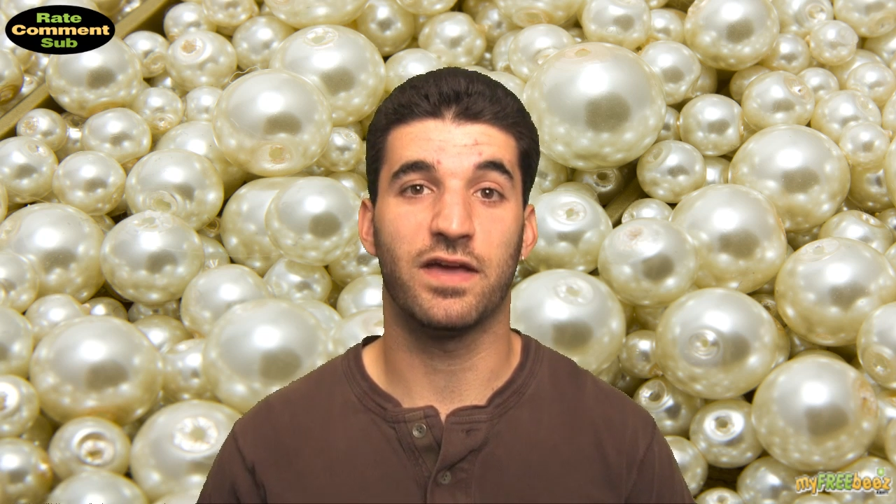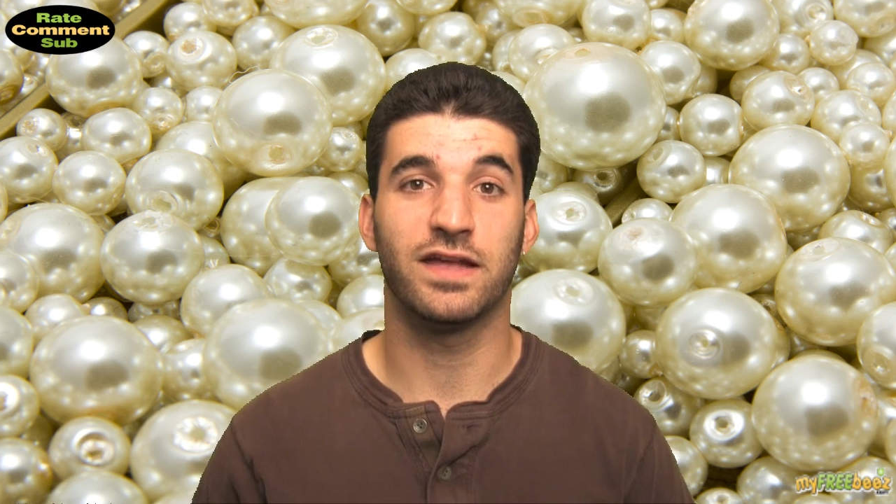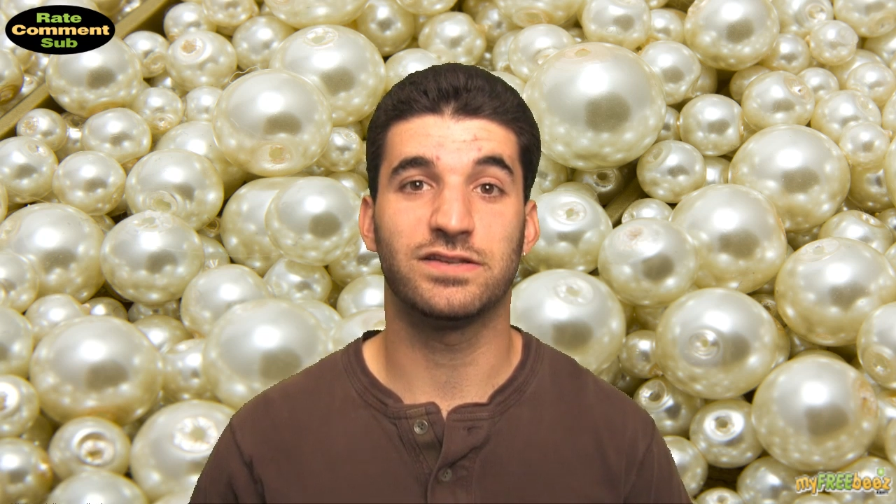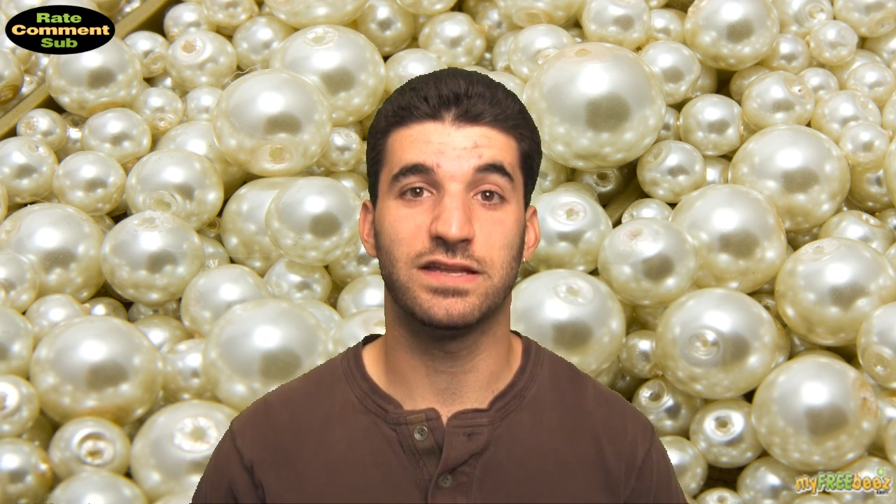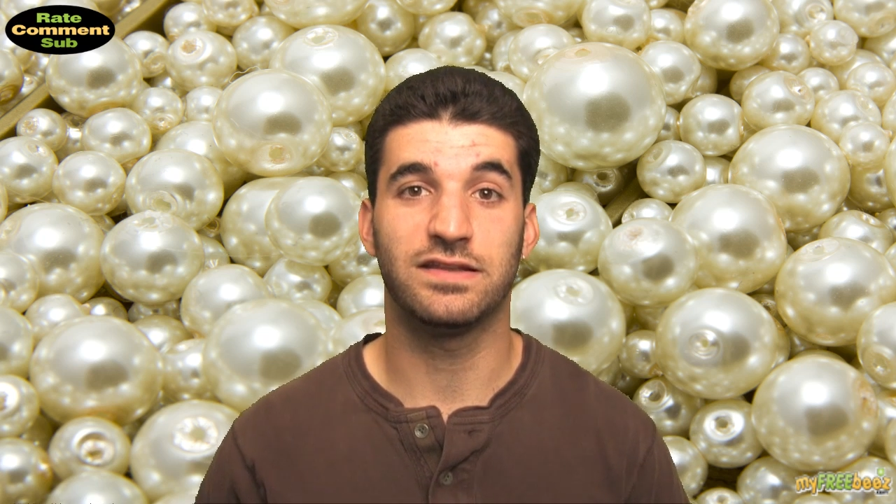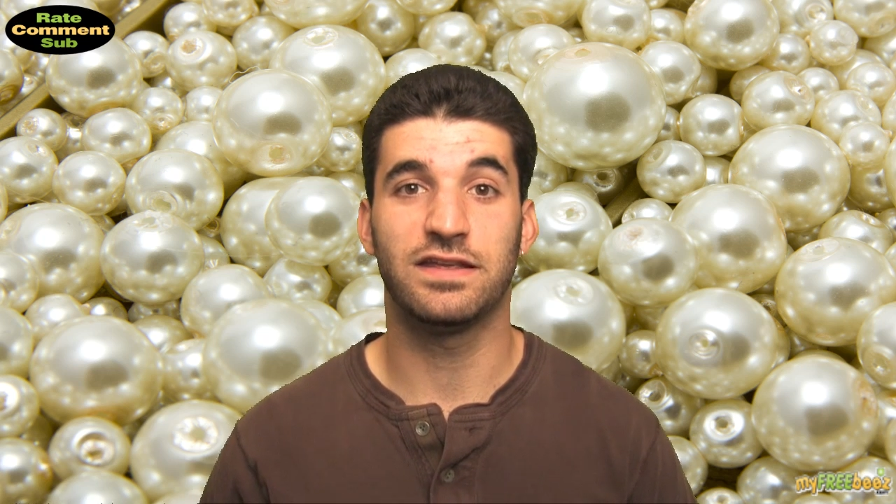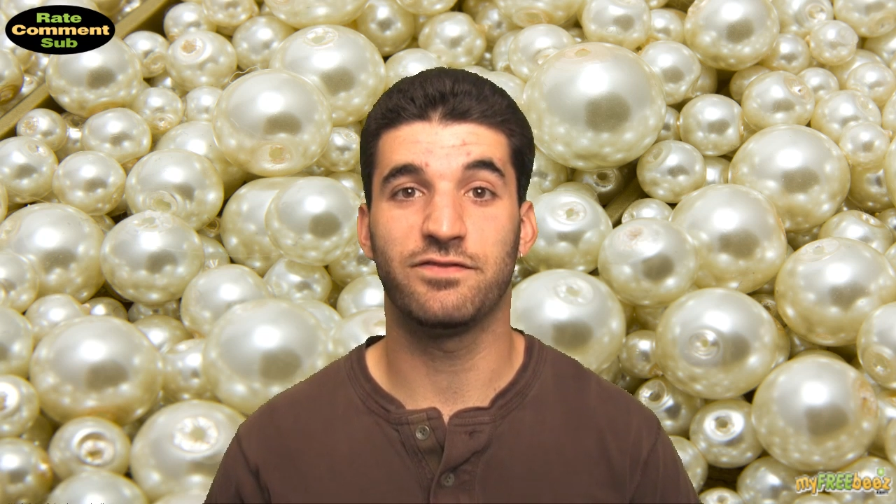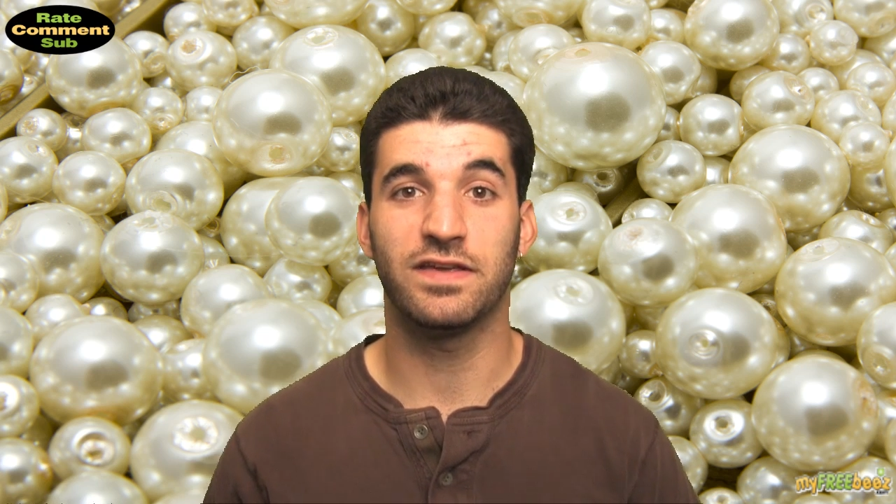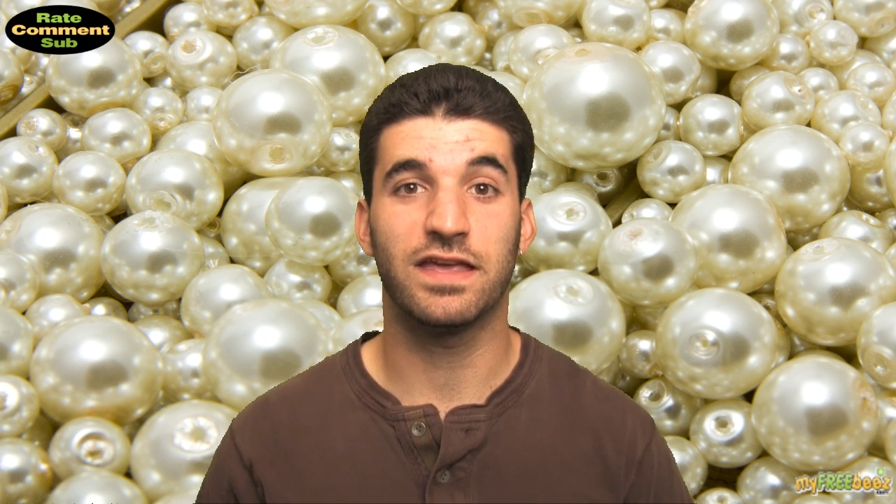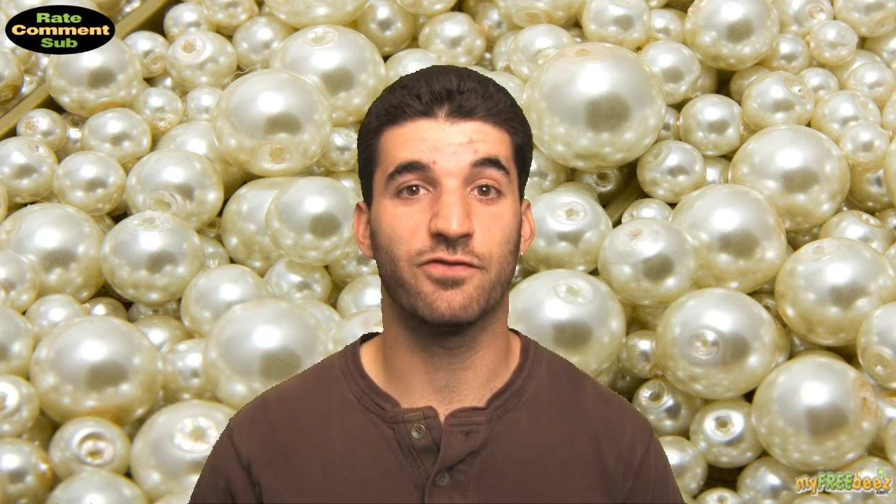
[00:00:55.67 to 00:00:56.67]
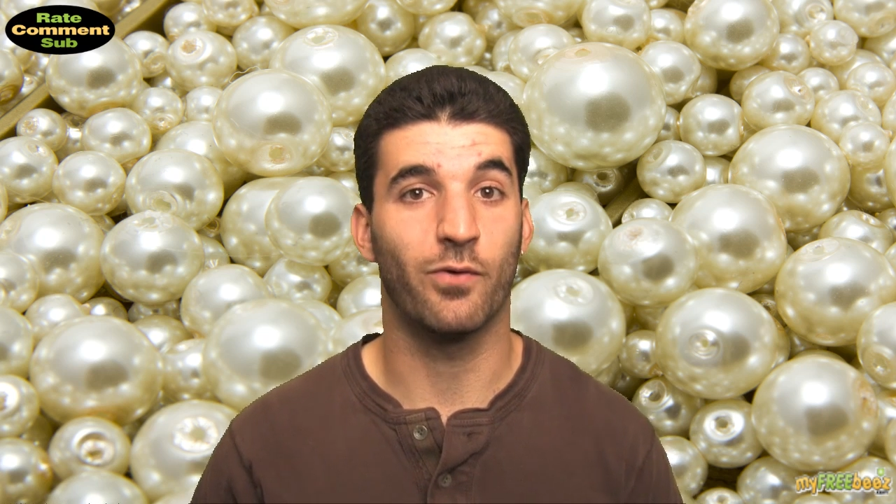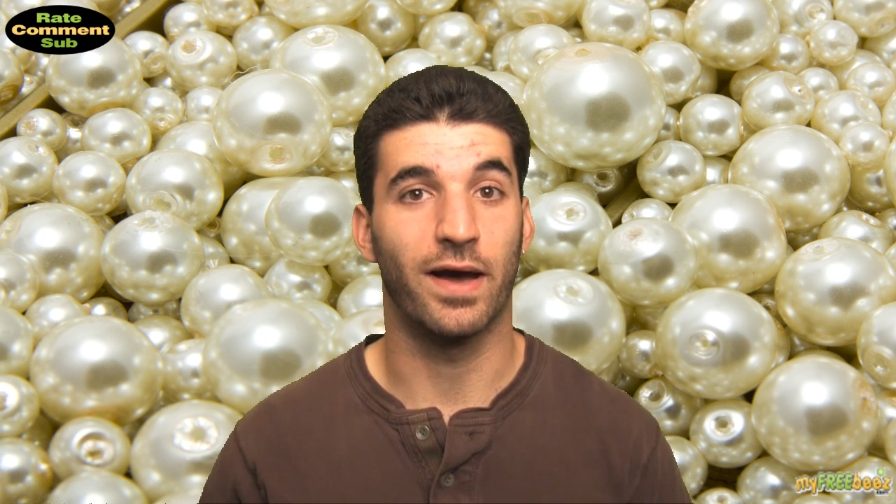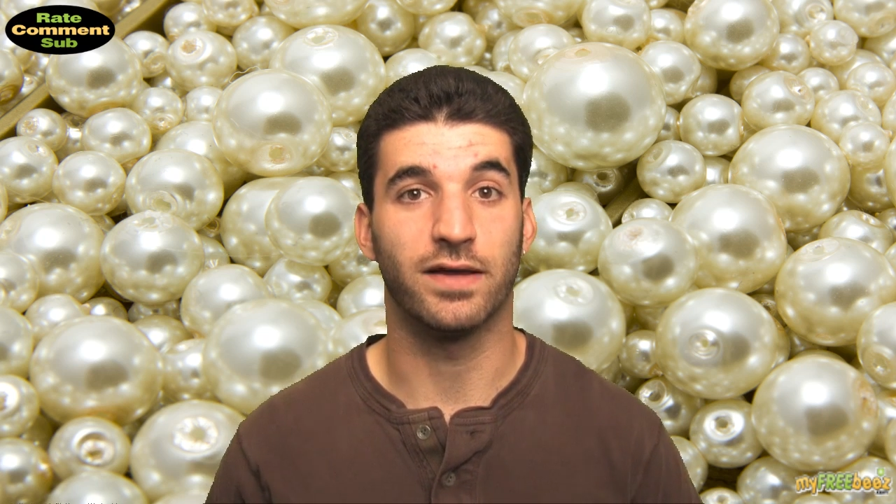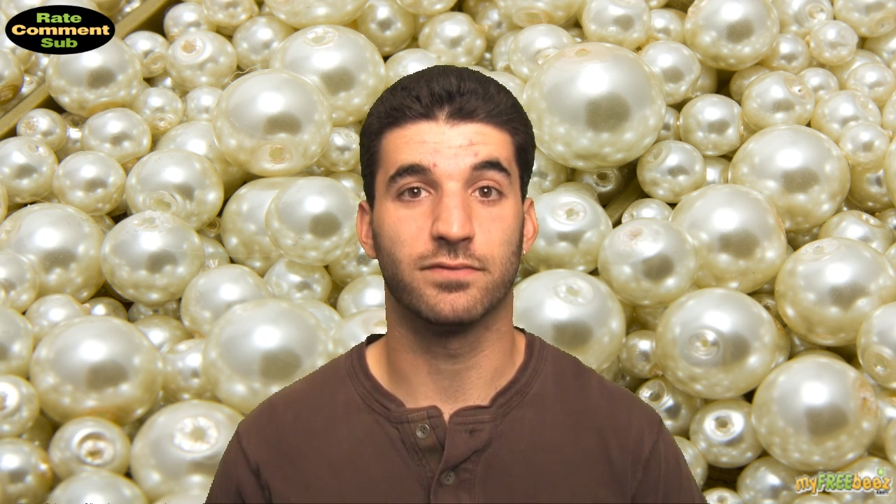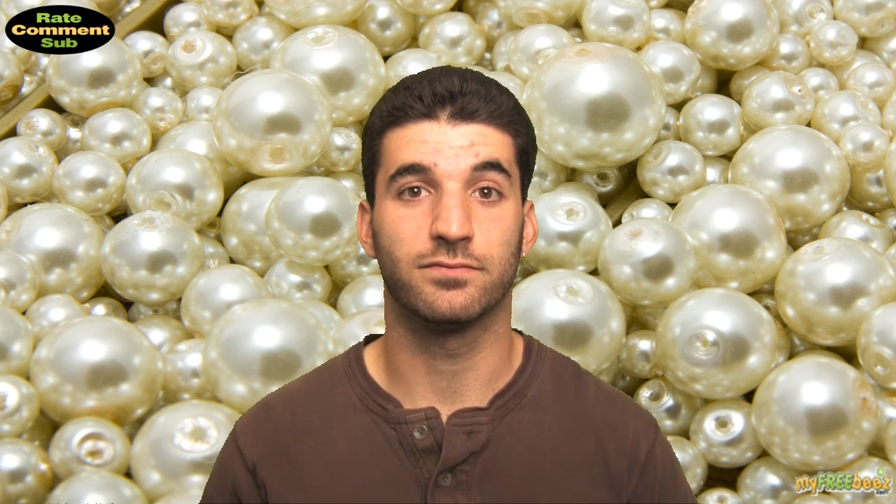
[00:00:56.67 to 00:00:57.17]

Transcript: H D T V giveaway,